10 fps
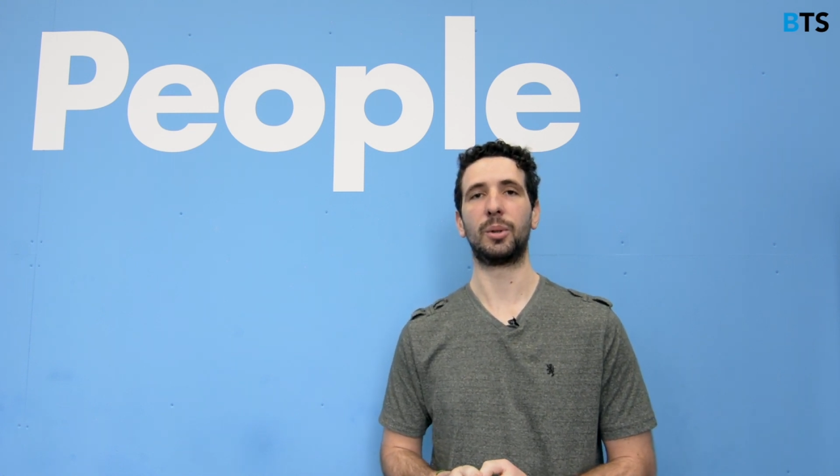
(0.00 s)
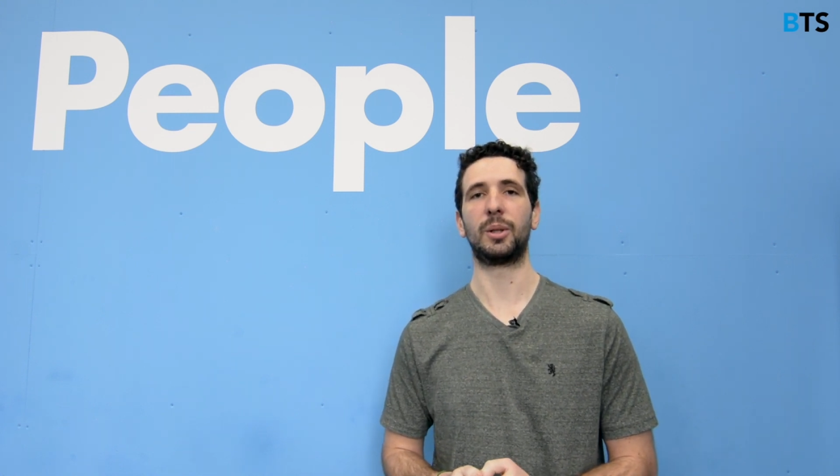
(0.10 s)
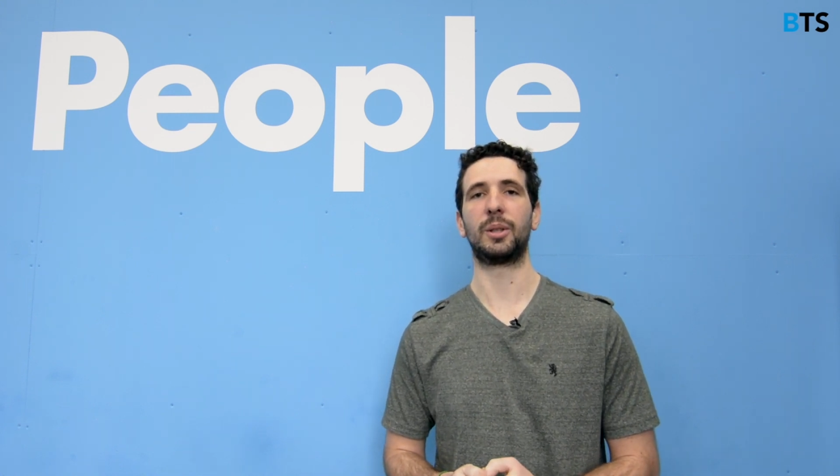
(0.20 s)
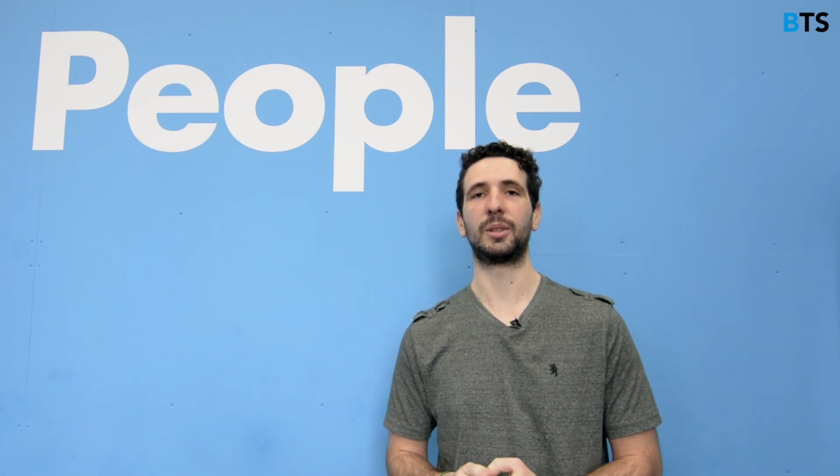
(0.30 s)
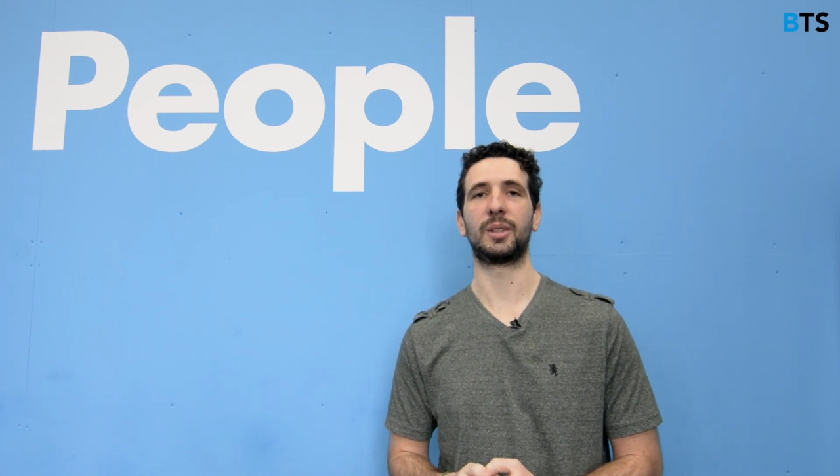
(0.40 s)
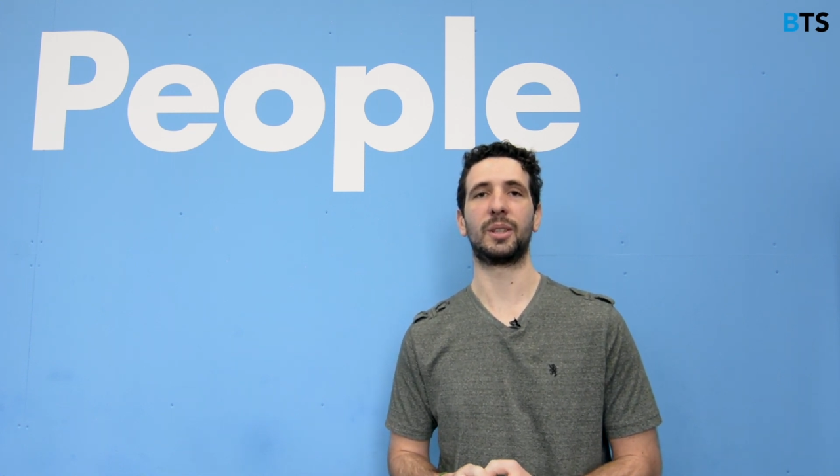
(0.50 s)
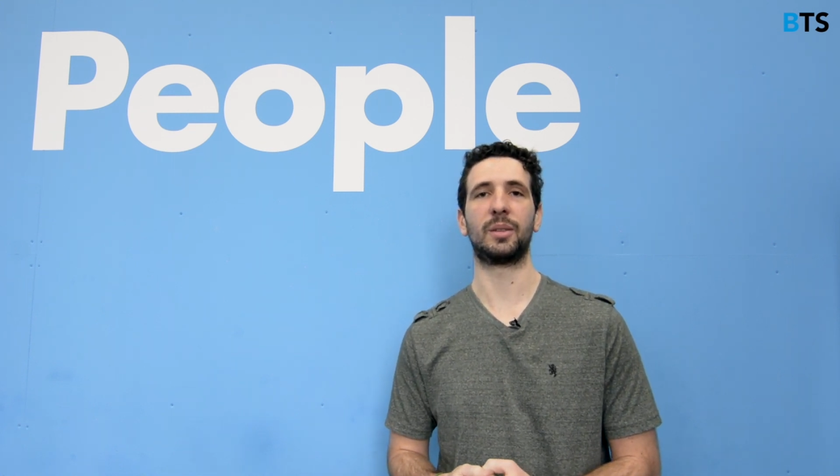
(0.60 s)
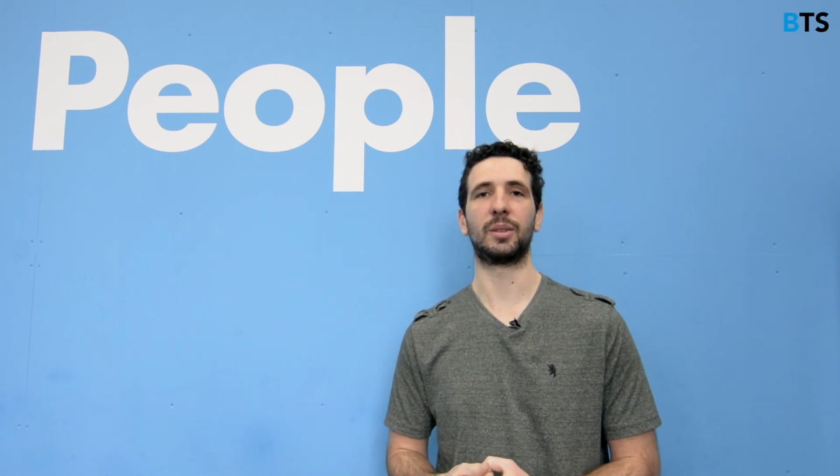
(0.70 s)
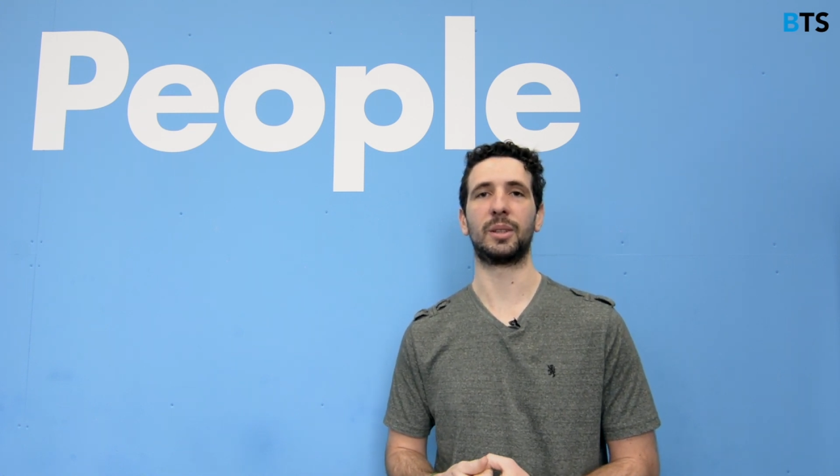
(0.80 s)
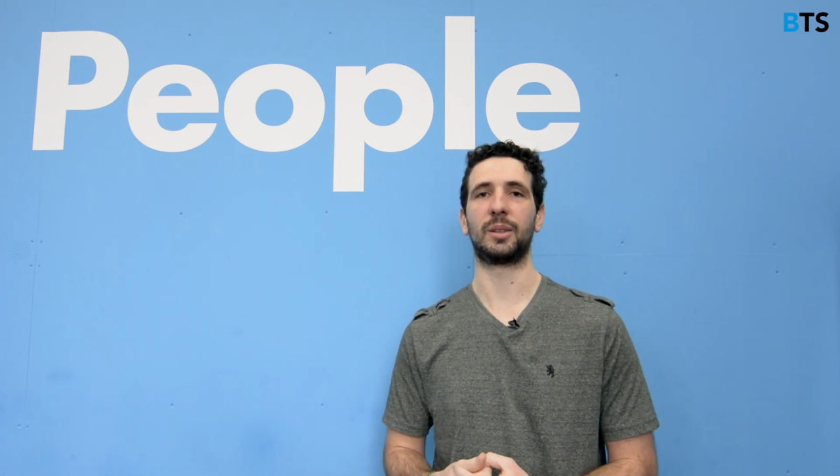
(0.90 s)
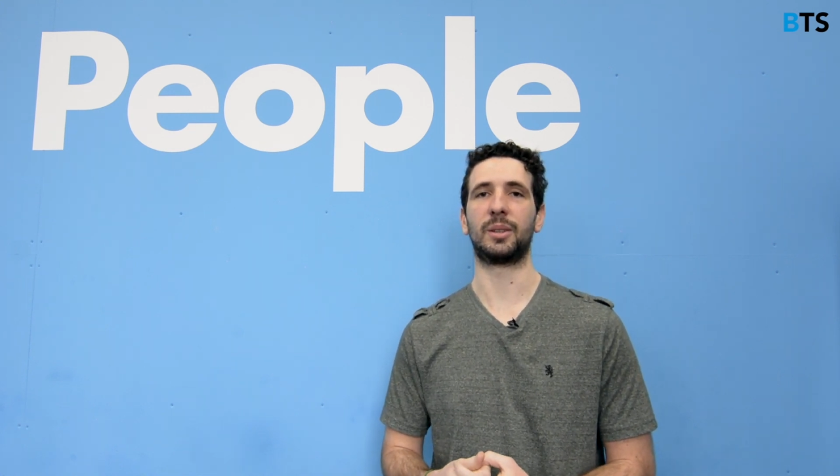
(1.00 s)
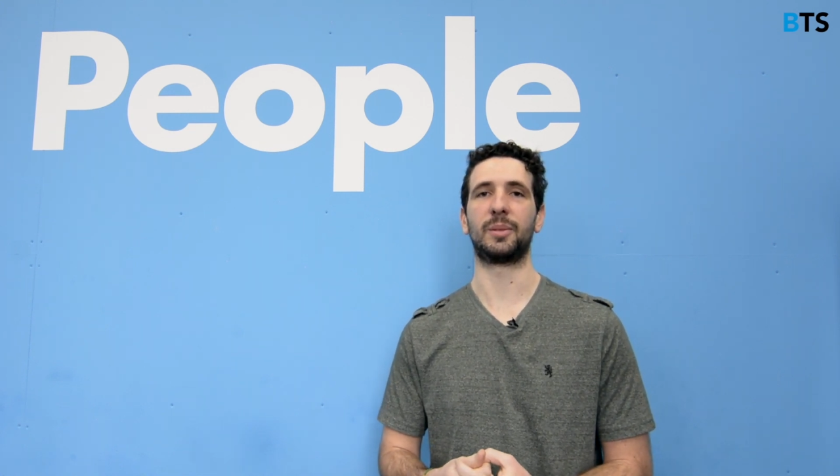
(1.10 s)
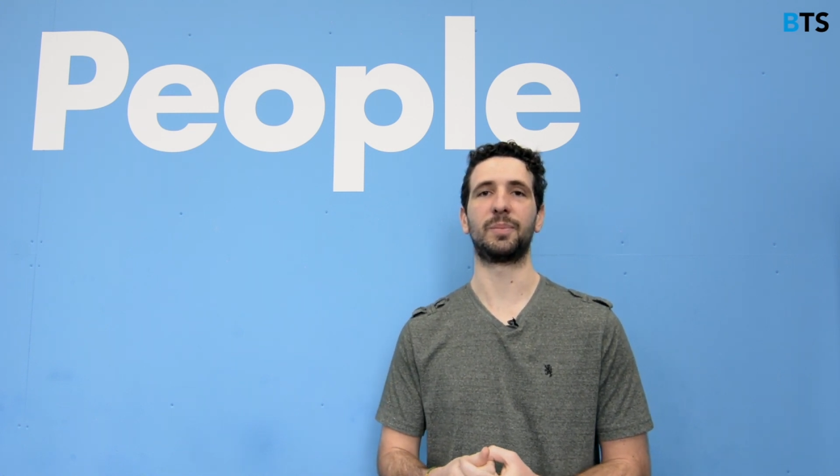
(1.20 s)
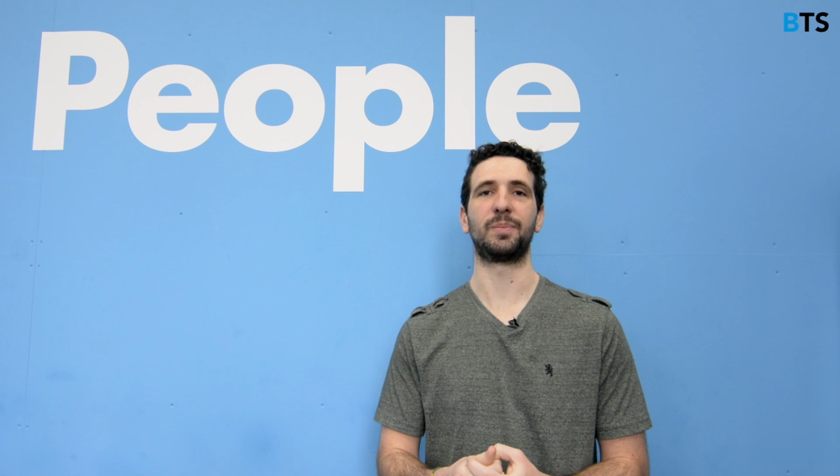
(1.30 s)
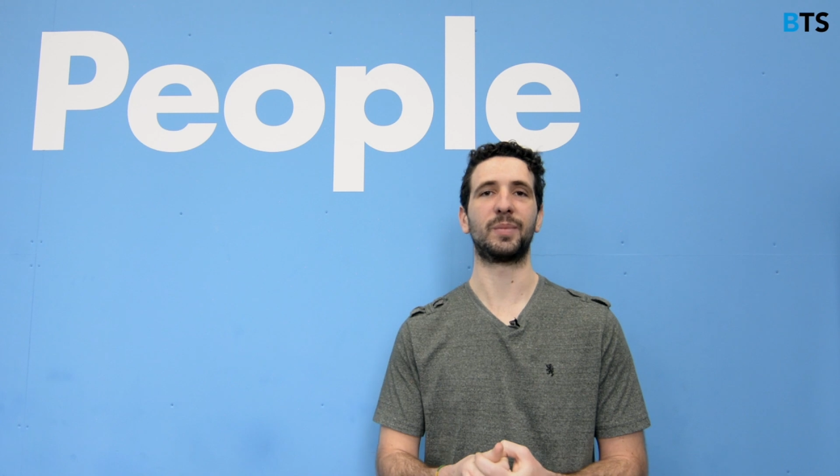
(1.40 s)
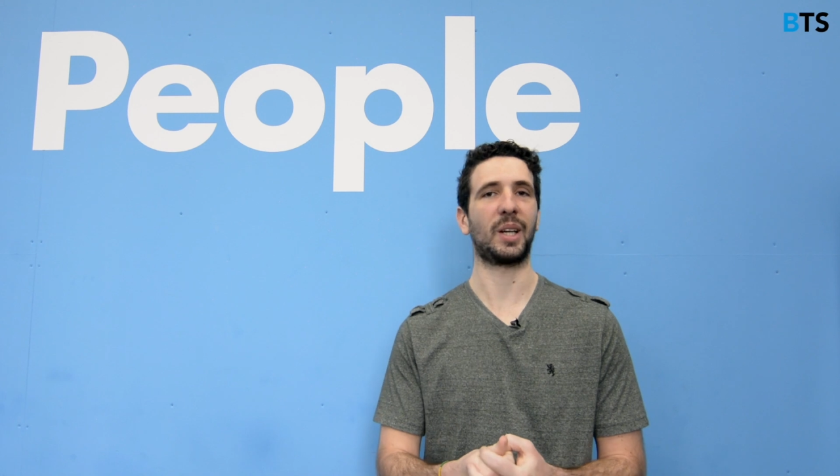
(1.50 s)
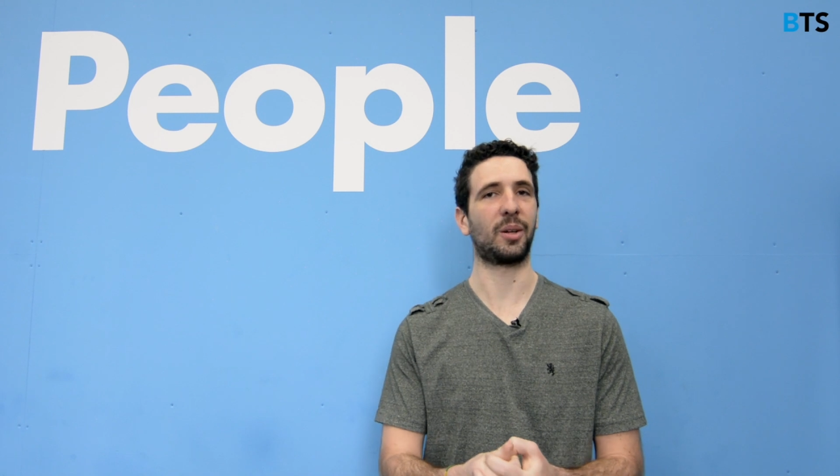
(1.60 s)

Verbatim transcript: world of um,